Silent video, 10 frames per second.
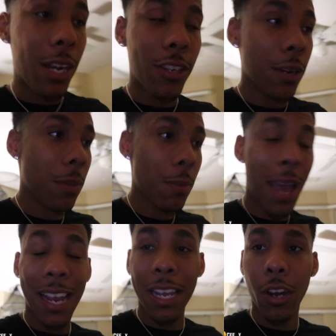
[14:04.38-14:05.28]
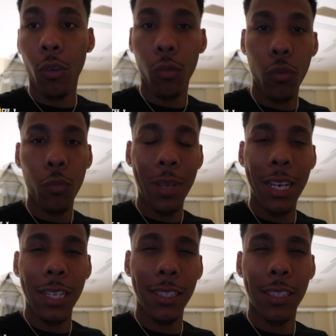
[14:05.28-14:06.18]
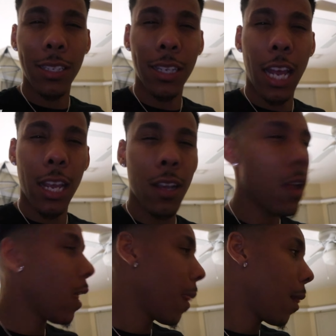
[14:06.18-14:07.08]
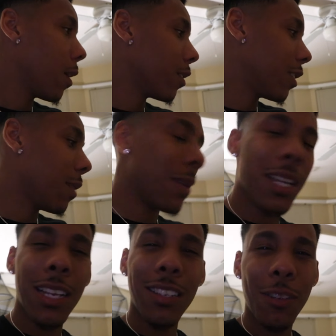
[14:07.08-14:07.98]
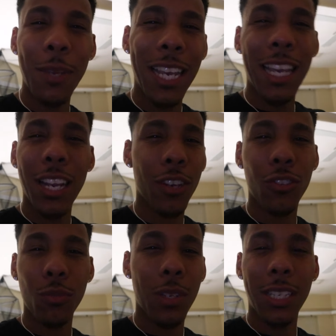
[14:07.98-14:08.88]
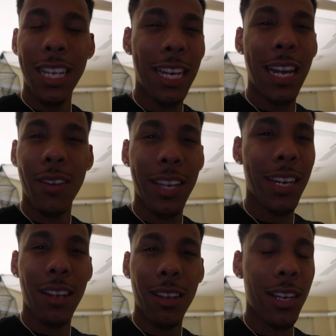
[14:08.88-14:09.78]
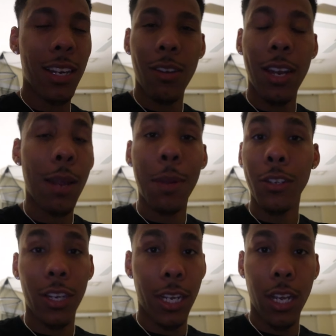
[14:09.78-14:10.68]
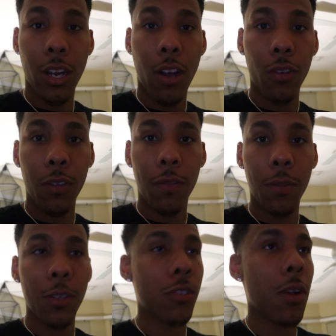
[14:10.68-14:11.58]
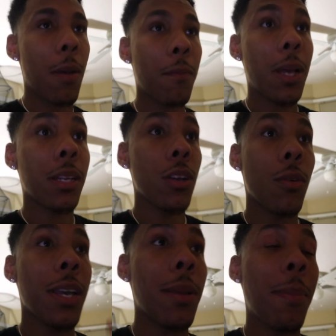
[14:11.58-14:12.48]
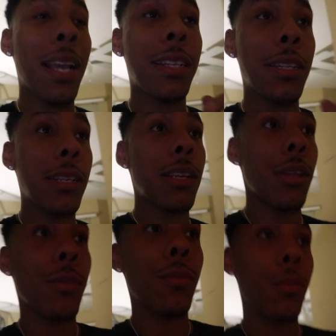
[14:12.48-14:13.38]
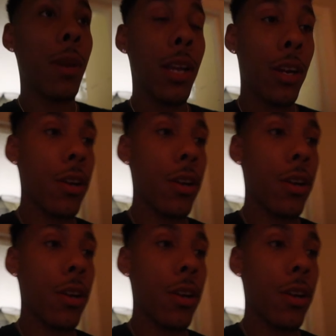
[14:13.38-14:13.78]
I'm not trying to be back in her room because it's just like she be she be in here too much, in and out, in and out, in and out, and I'm not trying to get caught, you feel me? So I'm about to go ahead and make it to this other room.